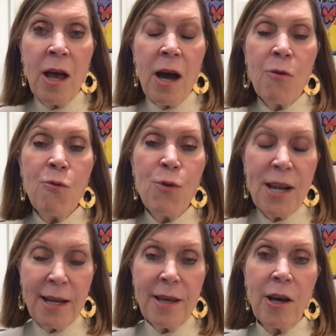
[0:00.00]
I
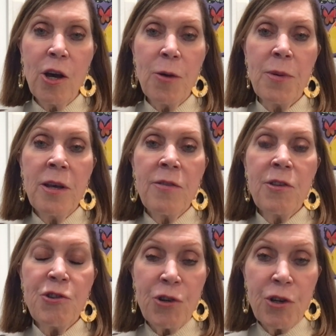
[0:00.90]
really hope
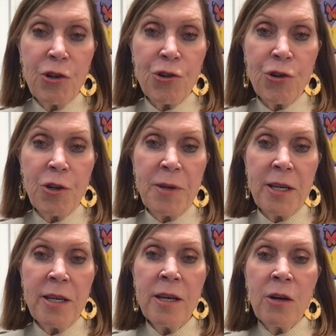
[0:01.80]
that you can join
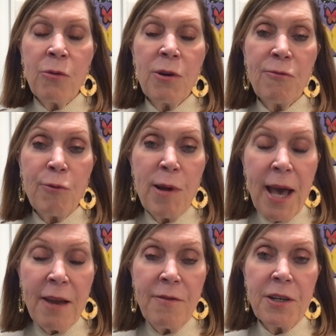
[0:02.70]
me. We've re
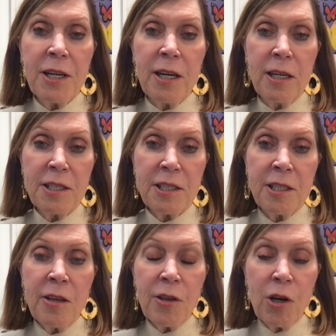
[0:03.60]
advertised
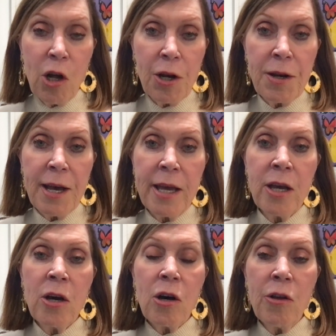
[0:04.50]
the holiday
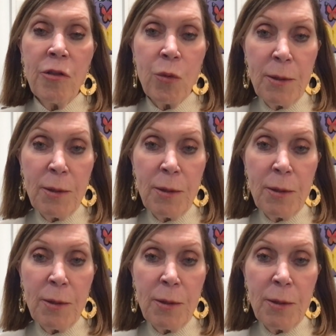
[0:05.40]
on the